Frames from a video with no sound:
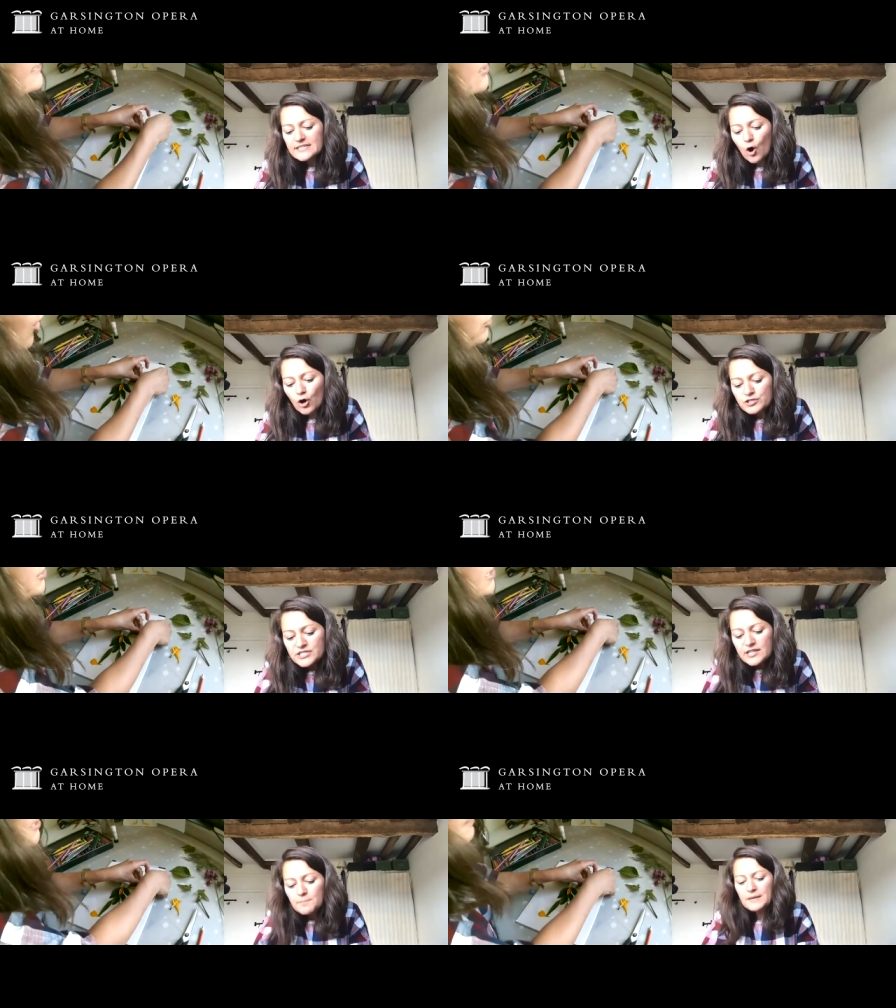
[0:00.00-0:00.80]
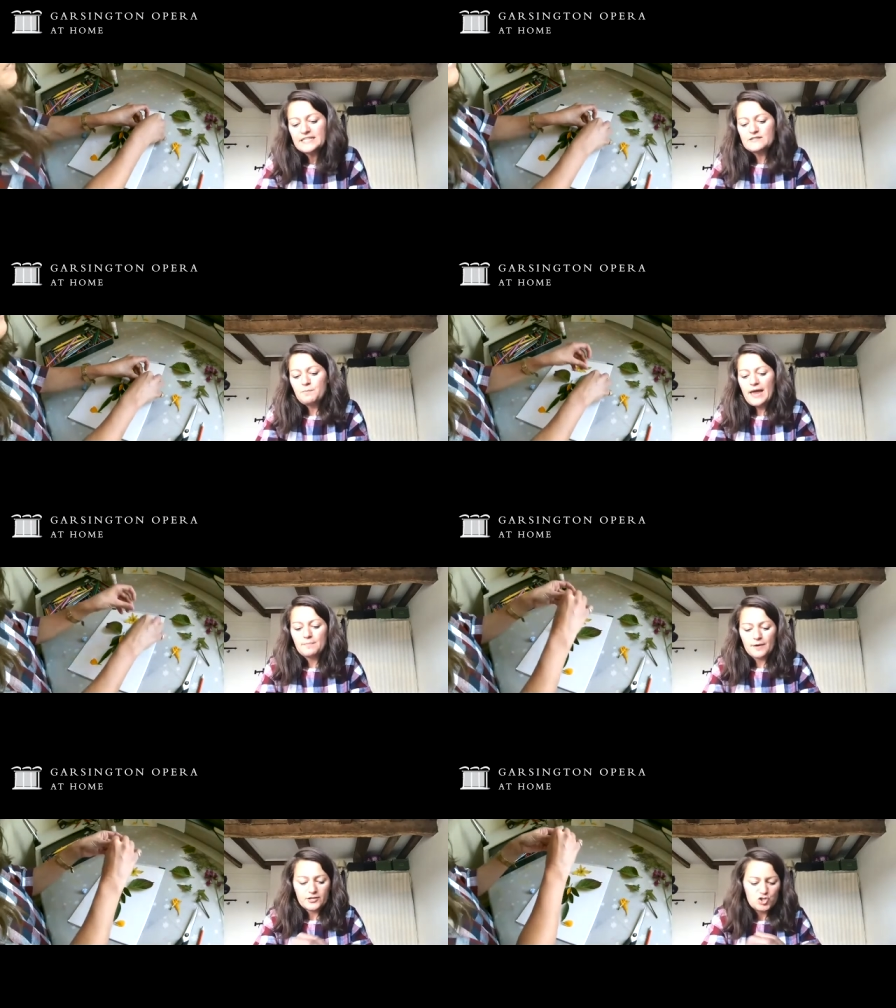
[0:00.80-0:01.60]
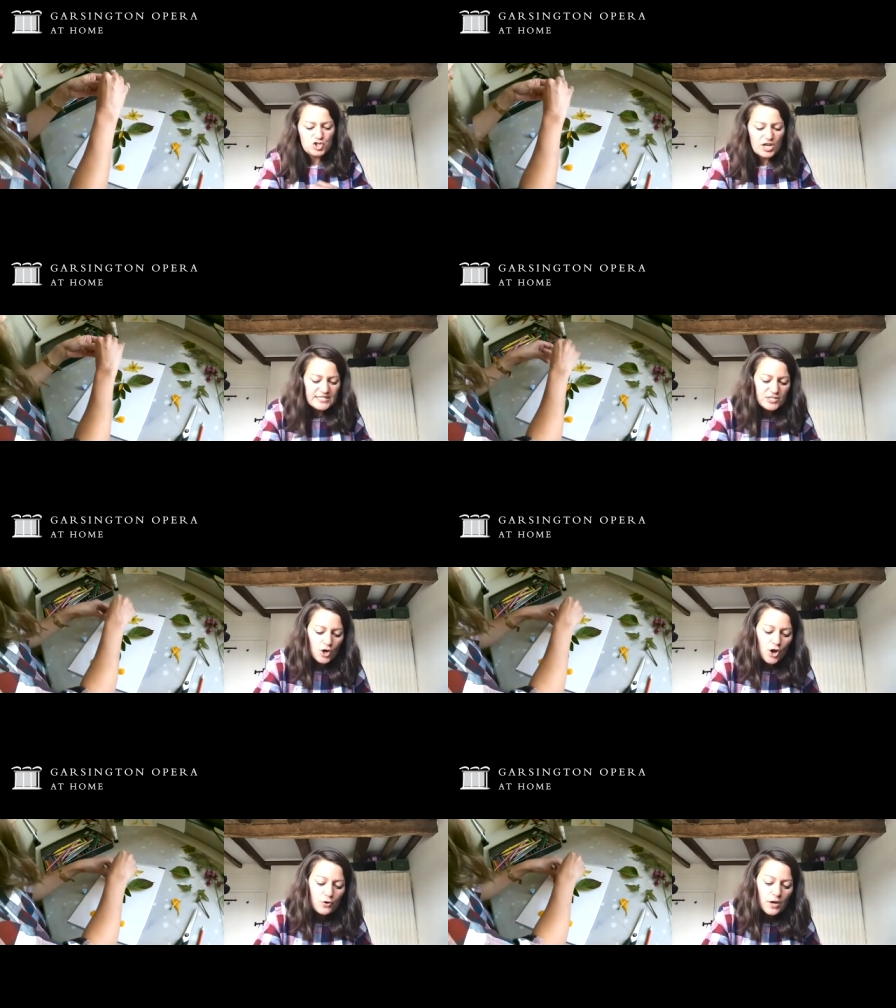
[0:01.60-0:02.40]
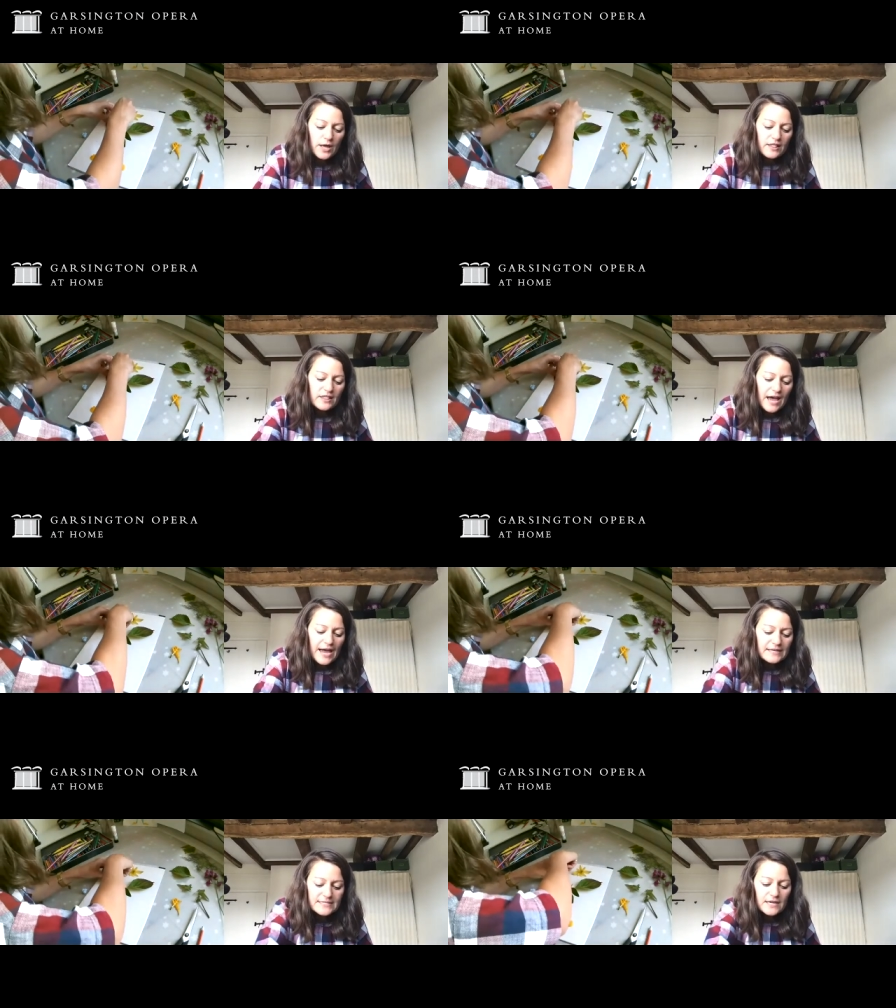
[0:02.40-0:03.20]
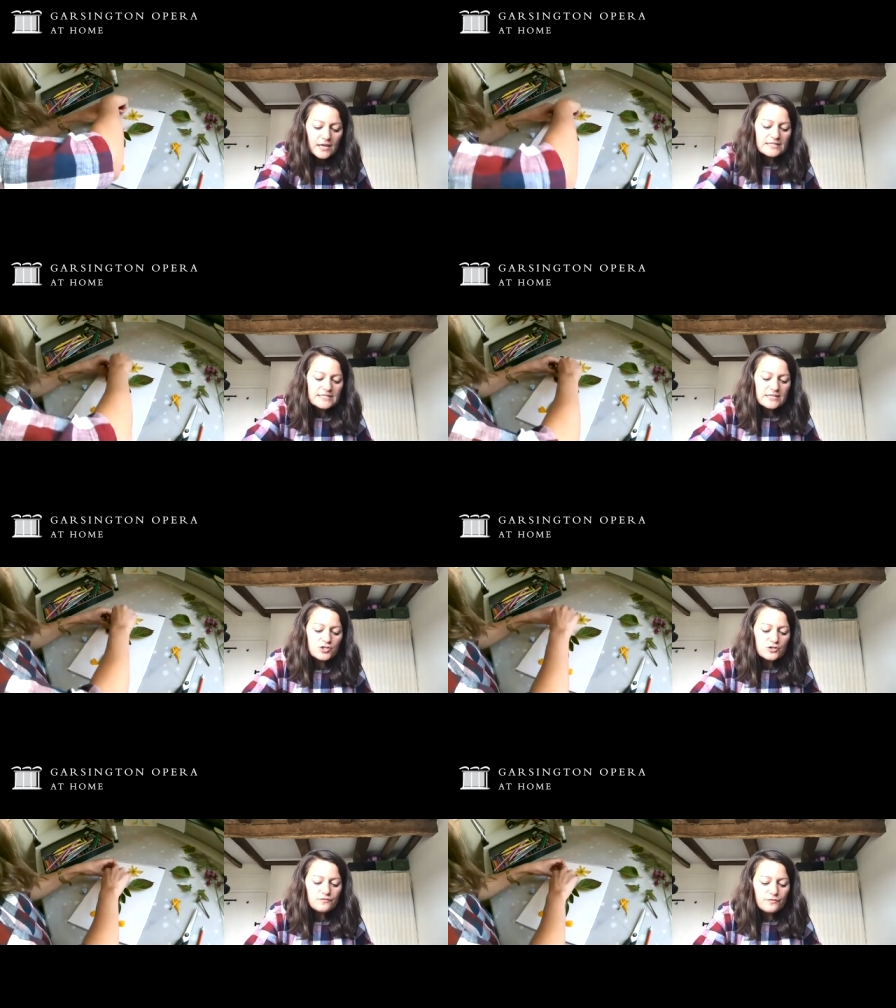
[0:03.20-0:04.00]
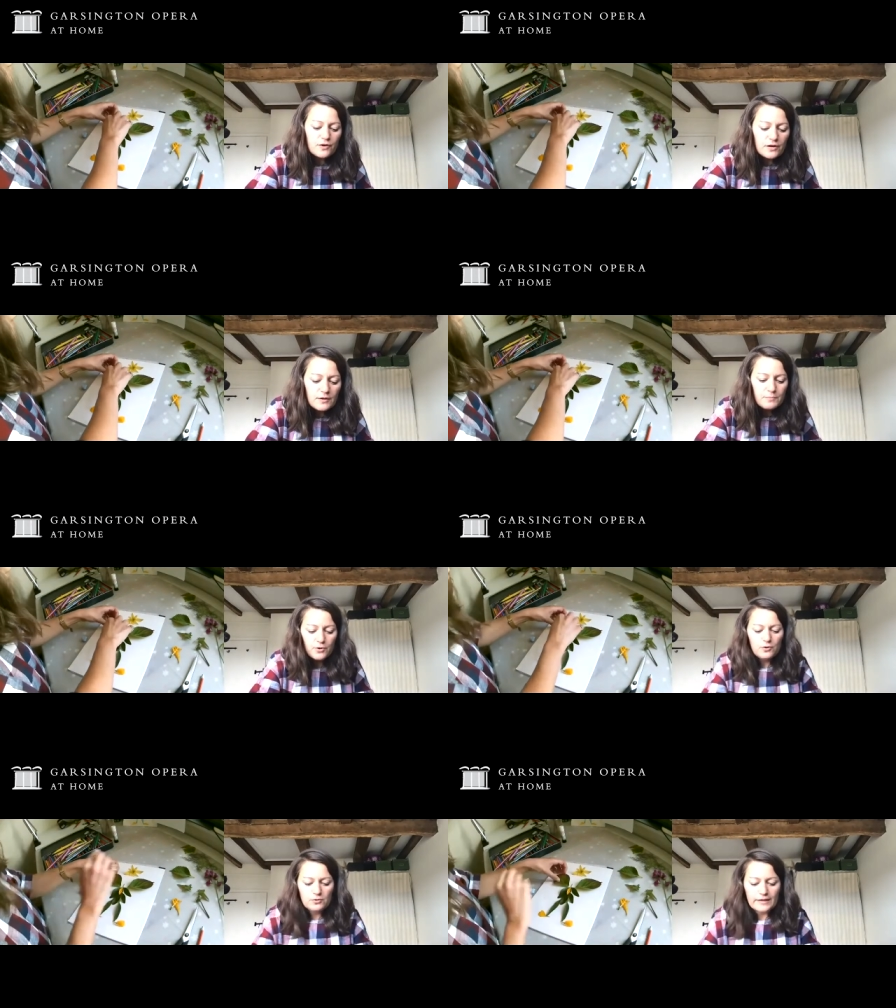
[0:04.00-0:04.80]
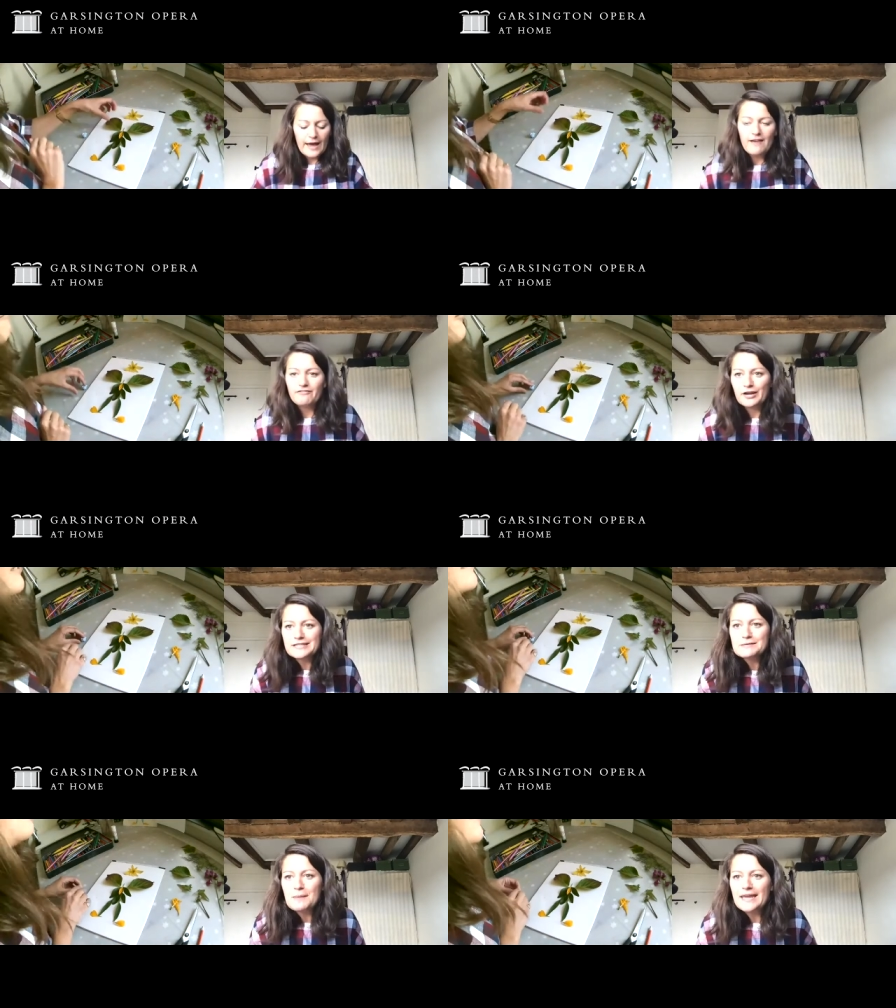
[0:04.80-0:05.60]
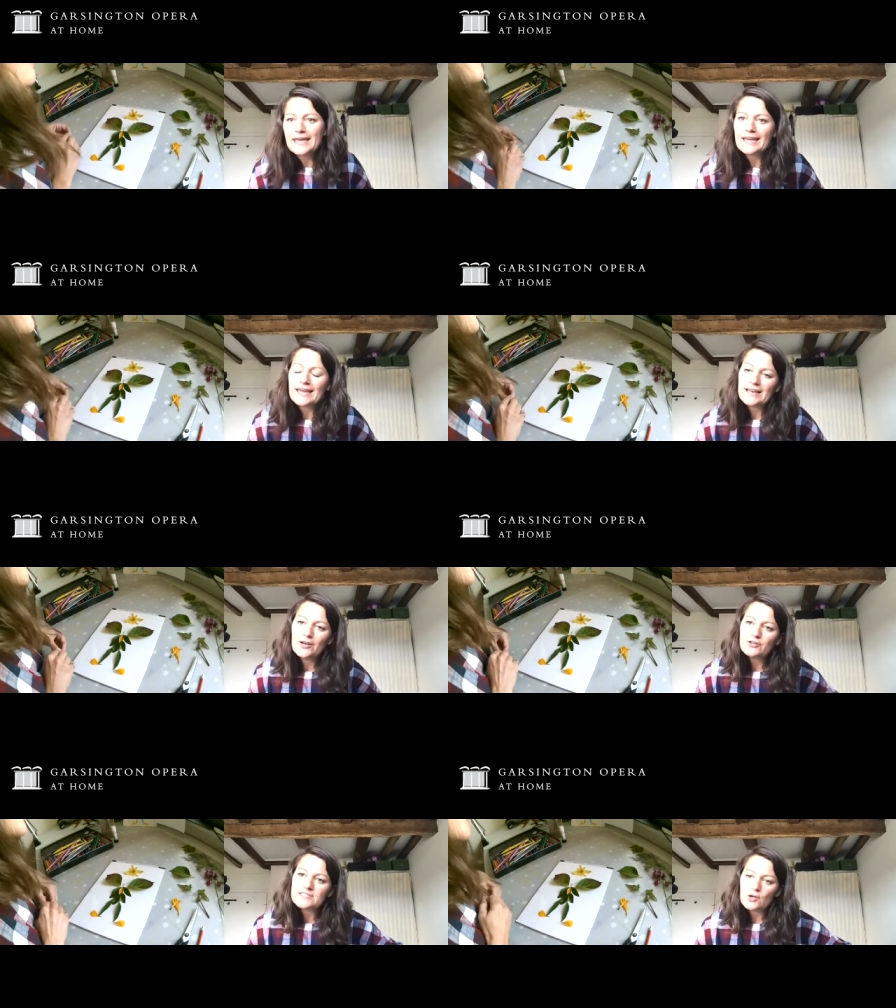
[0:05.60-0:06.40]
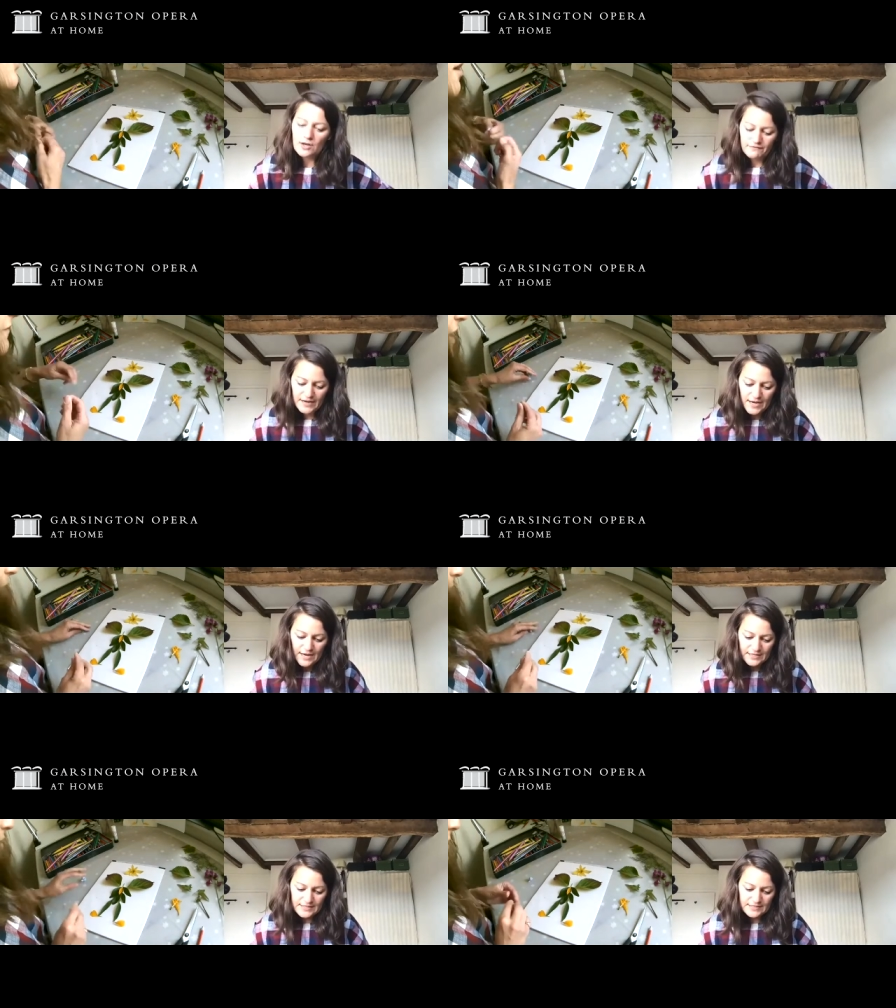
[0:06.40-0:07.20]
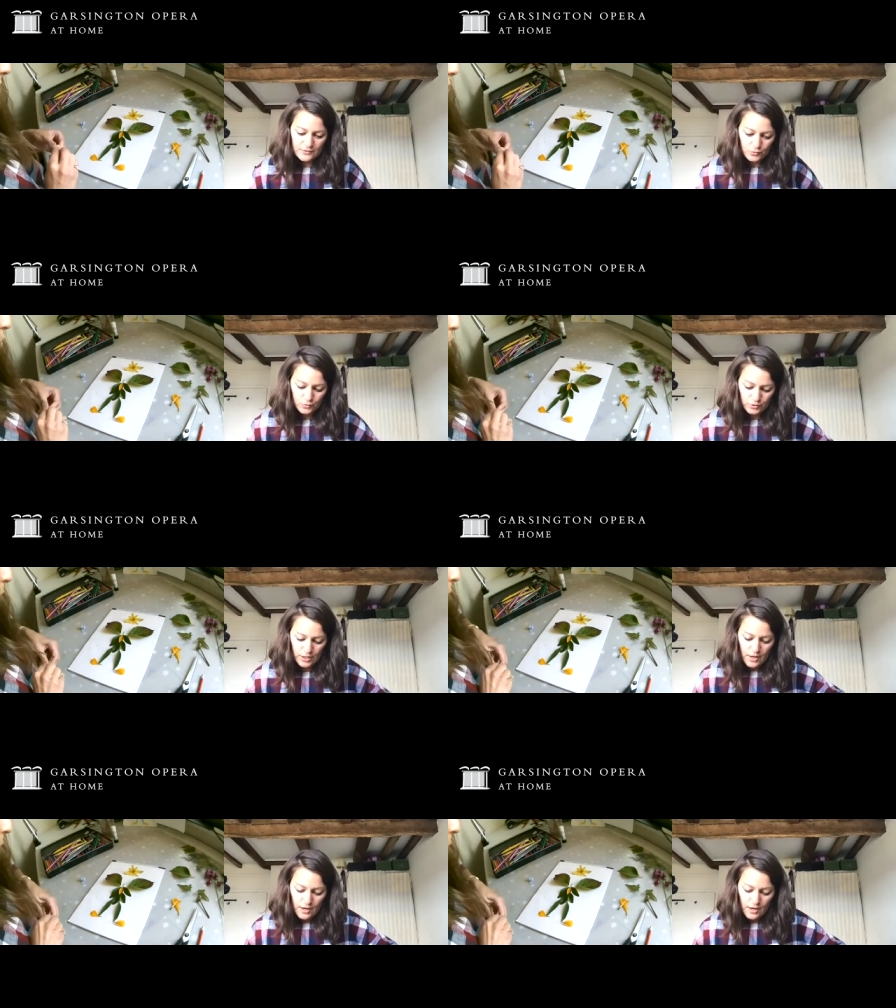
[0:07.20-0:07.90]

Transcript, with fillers: onto the piece of paper just so that since you've put all that effort into making it look so lovely, it doesn't all